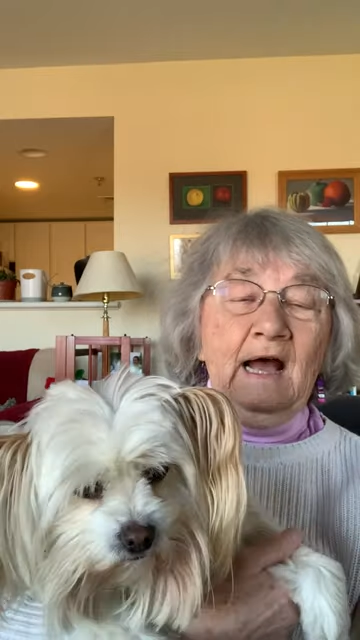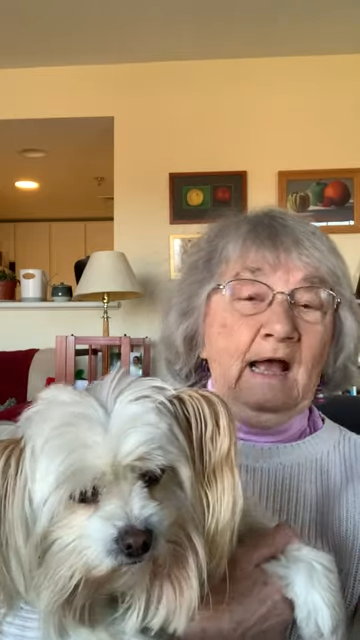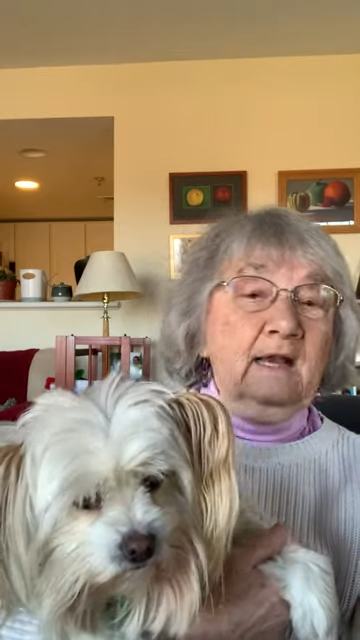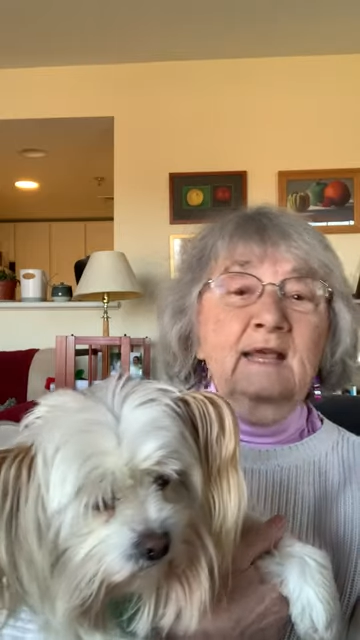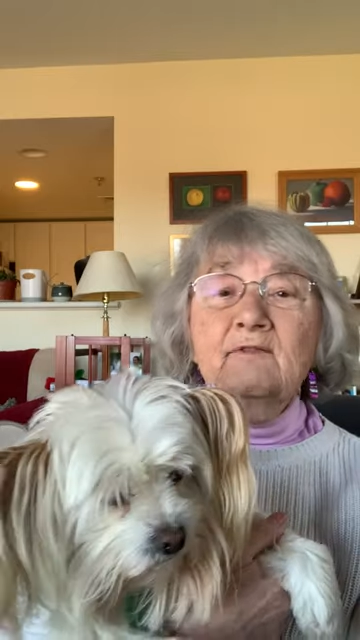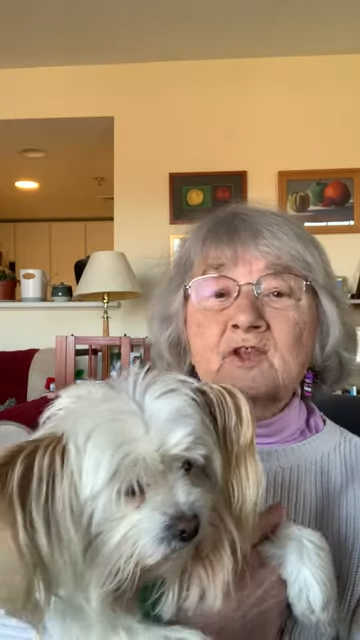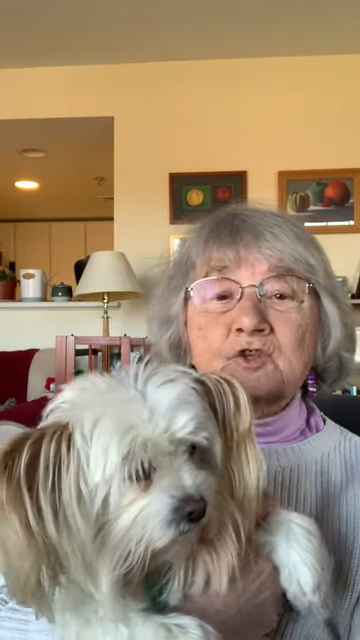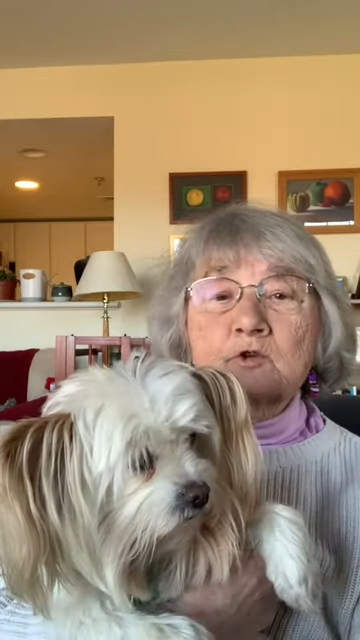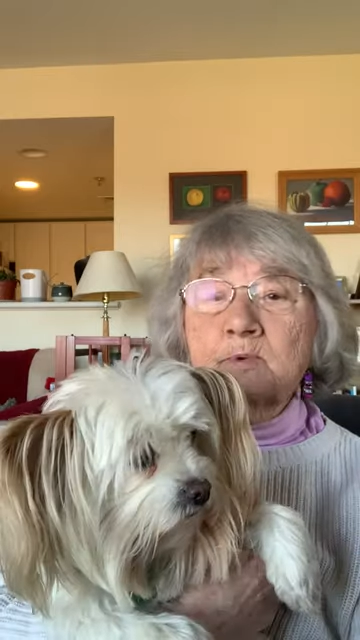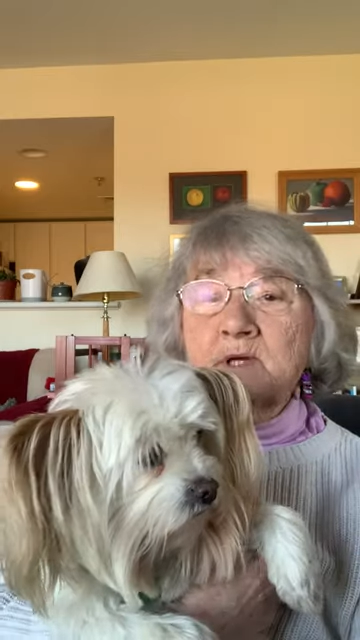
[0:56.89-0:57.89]
and even the
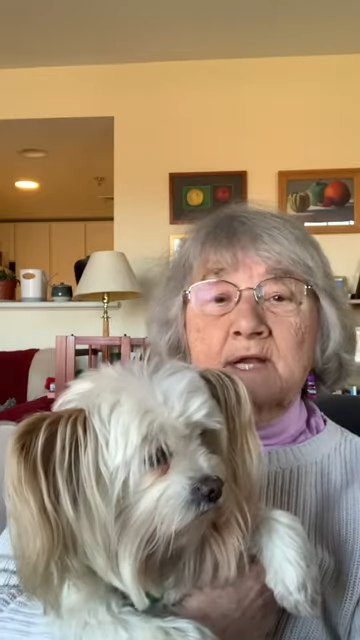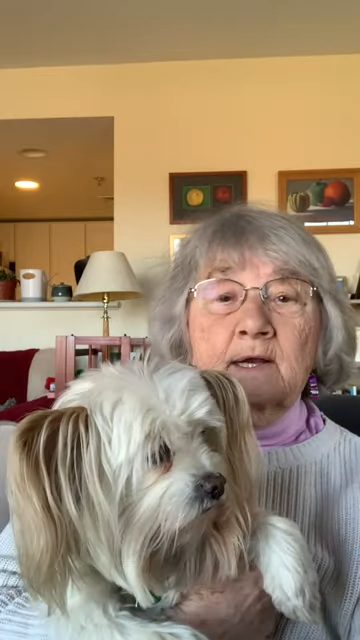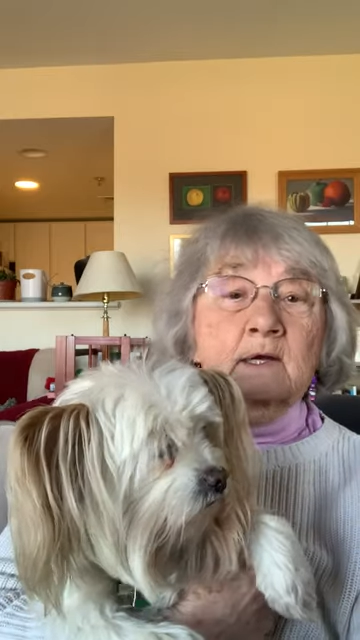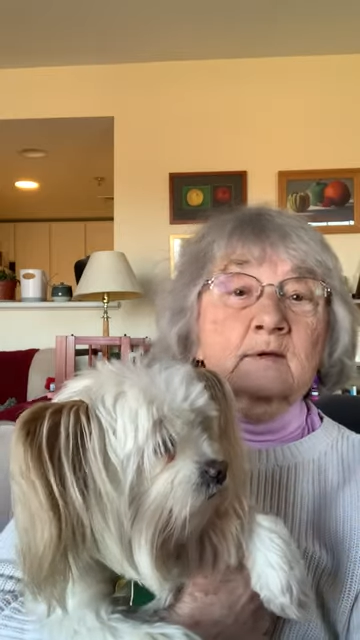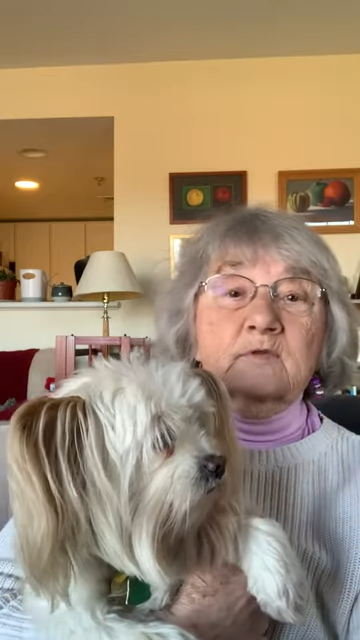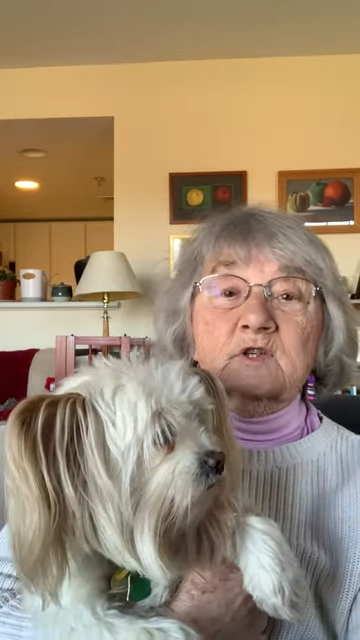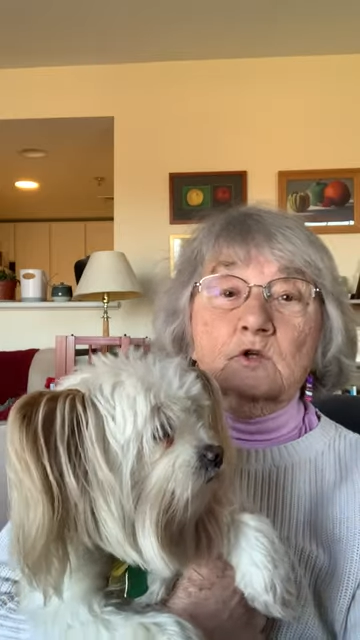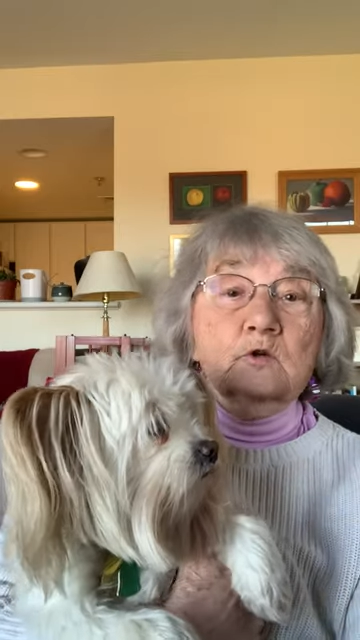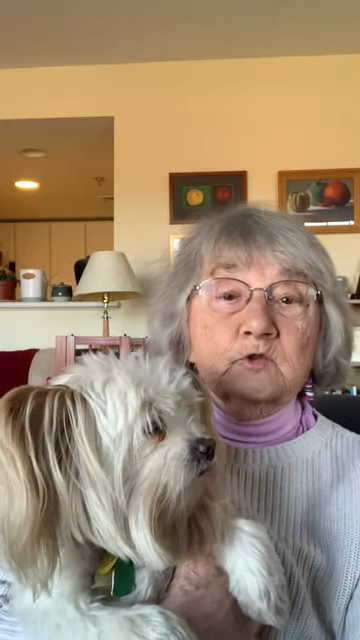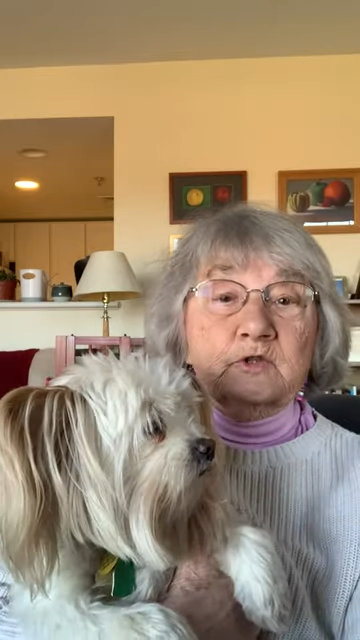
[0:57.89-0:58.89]
superintendent of
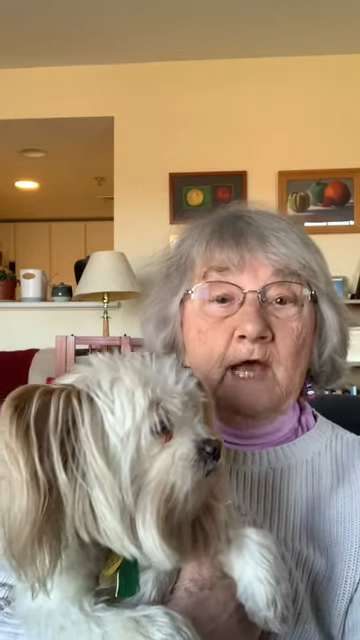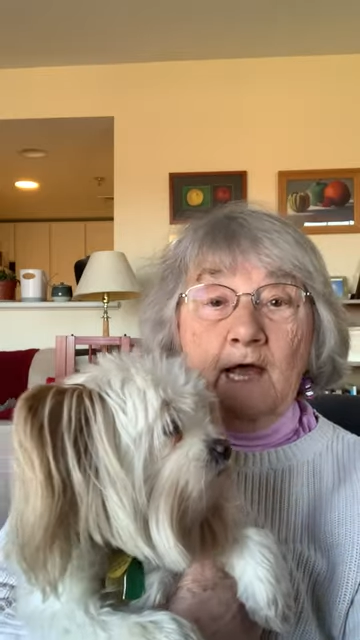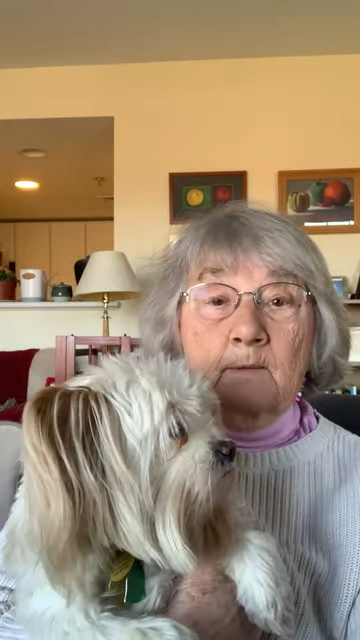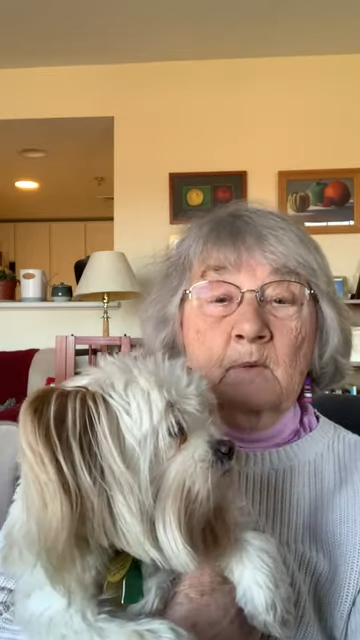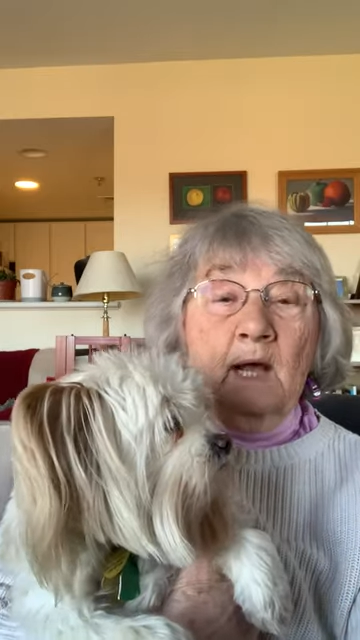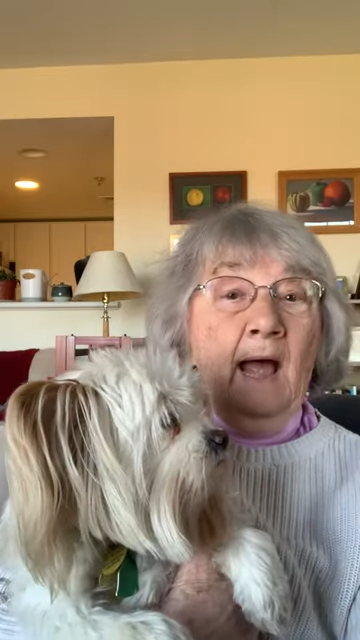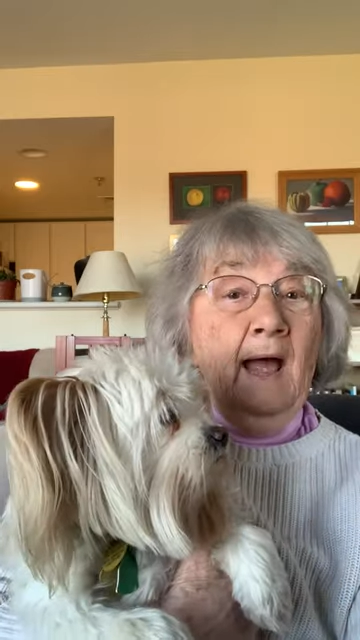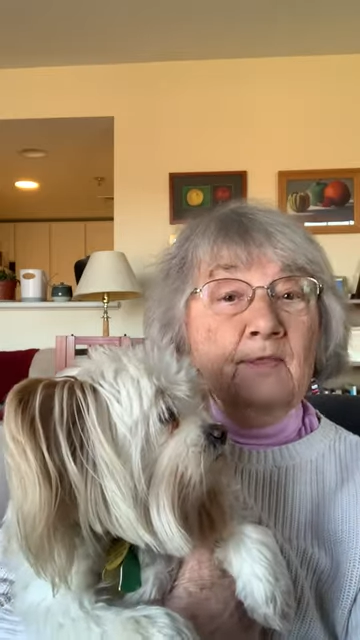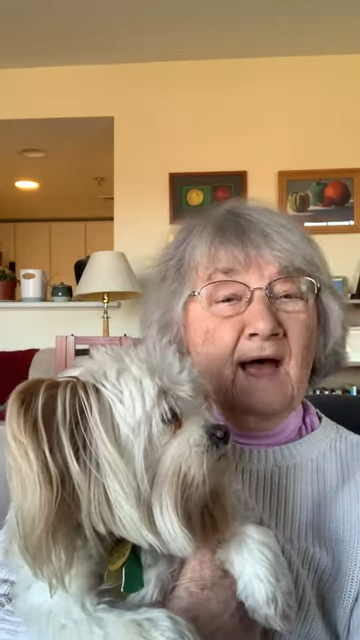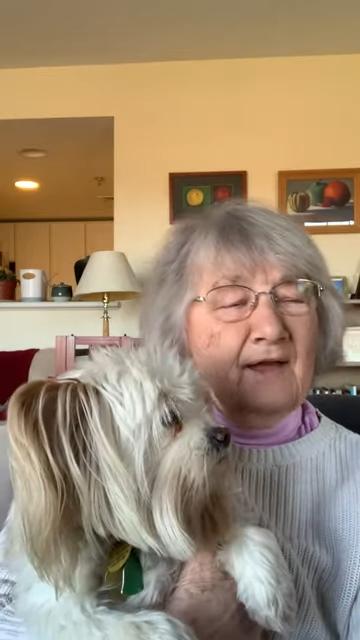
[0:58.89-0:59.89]
schools came,
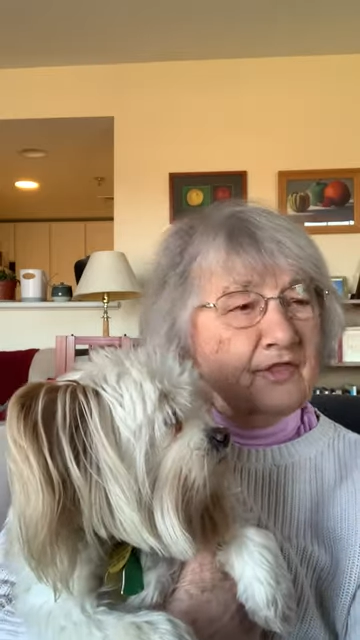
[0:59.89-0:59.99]
and I